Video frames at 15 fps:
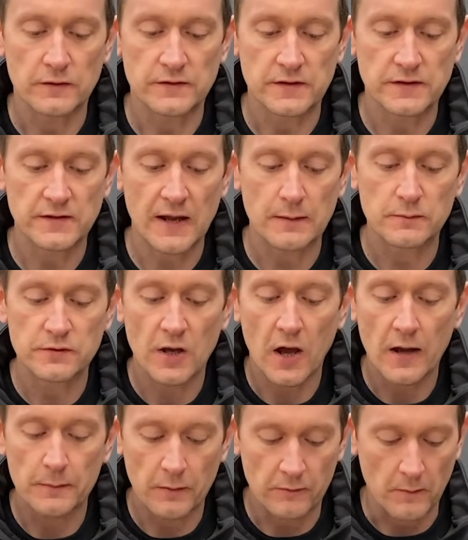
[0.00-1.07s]
It's the same
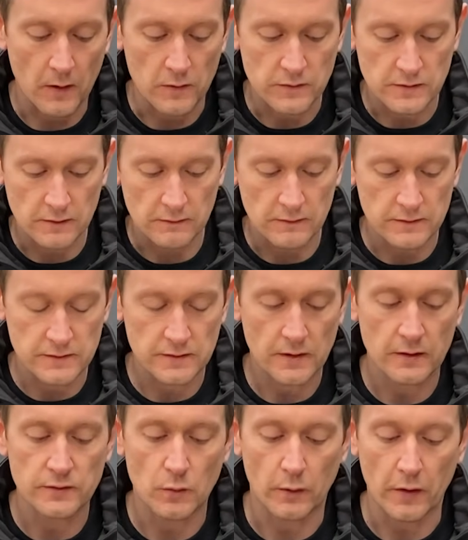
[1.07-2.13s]
type of motor as
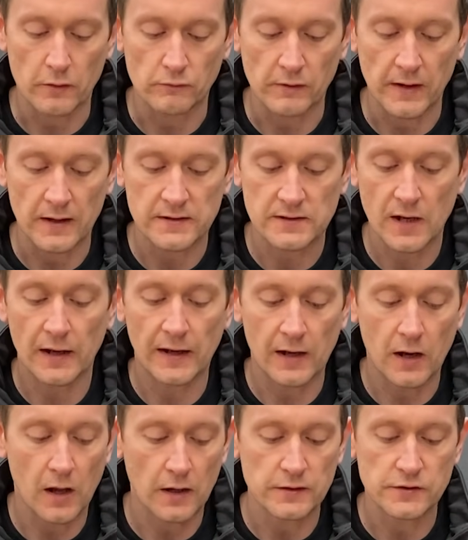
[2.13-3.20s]
the one at the rear, slightly
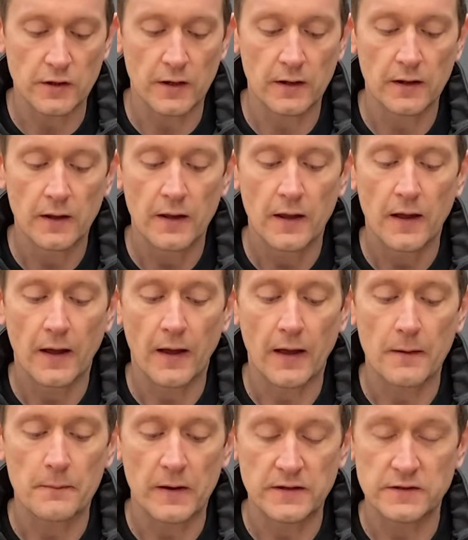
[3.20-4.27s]
larger.
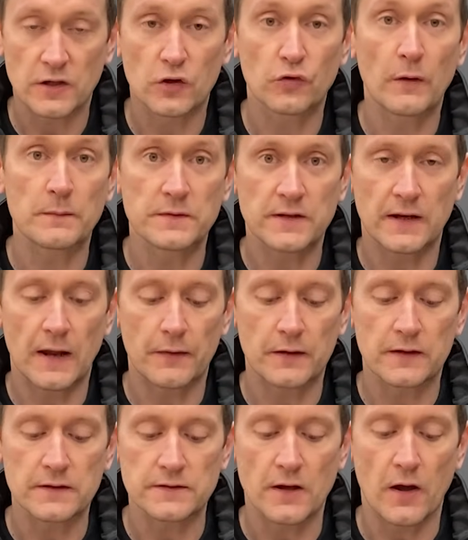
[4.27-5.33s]
It's a crimped together
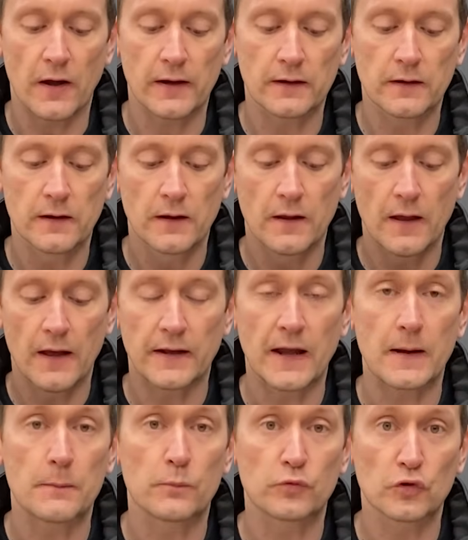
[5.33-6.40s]
design,
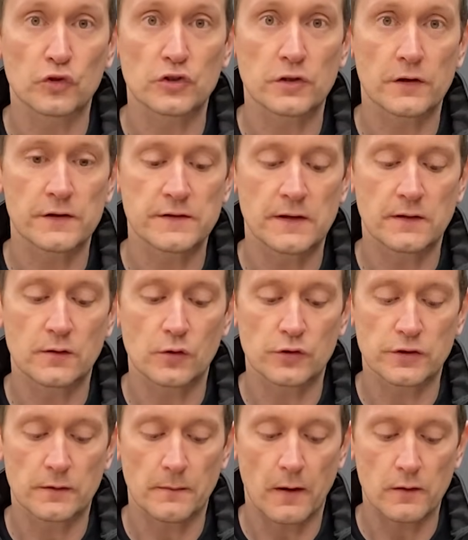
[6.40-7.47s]
again brushless
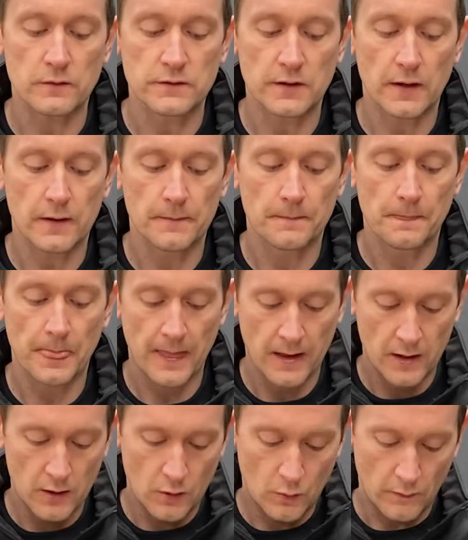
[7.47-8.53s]
induction motor
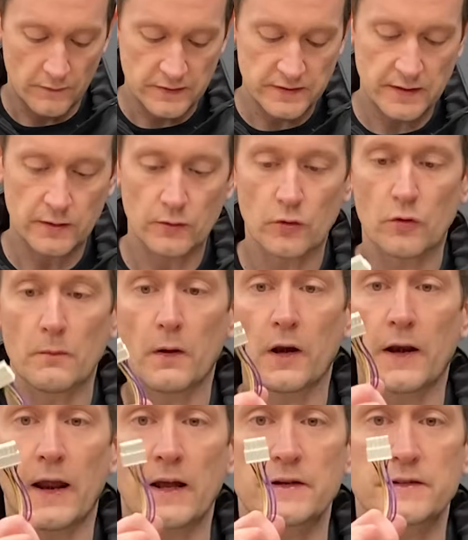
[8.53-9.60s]
with a single
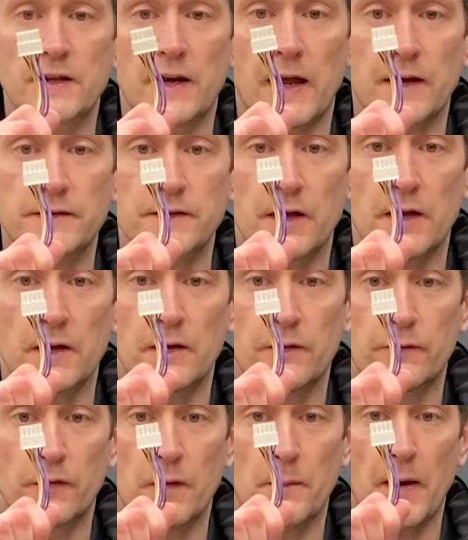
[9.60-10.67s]
Molenex connector
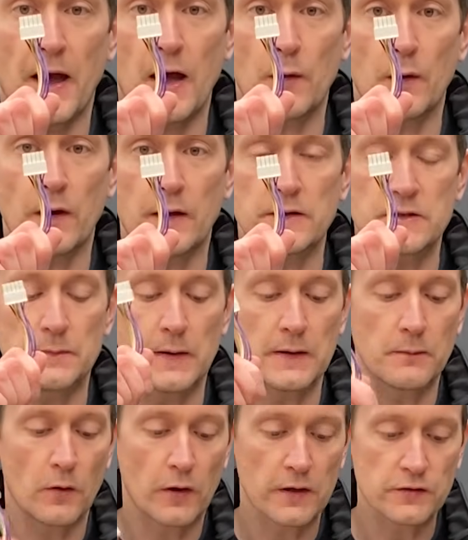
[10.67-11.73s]
for the power and speed
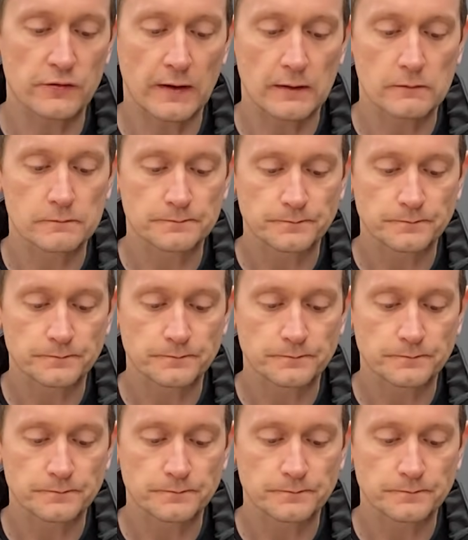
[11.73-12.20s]
monitoring.